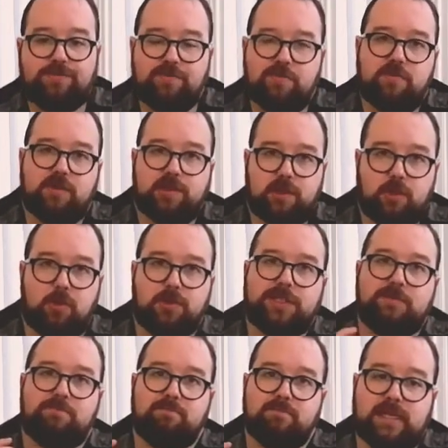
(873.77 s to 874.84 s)
through the
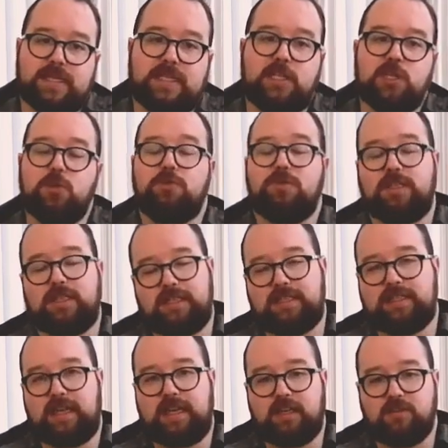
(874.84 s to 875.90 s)
source in minute
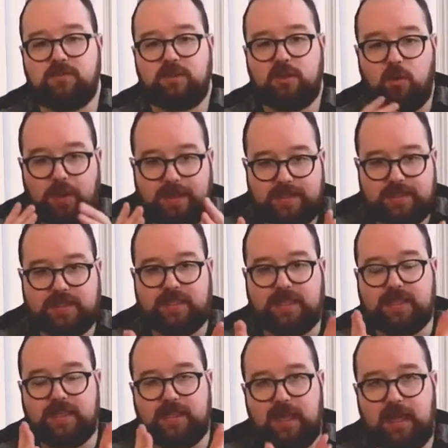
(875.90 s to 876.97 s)
detail,
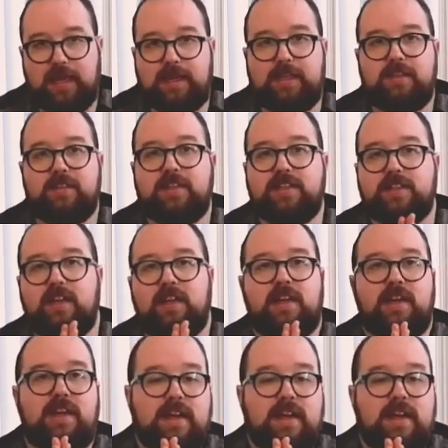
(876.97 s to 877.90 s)
questioning lines,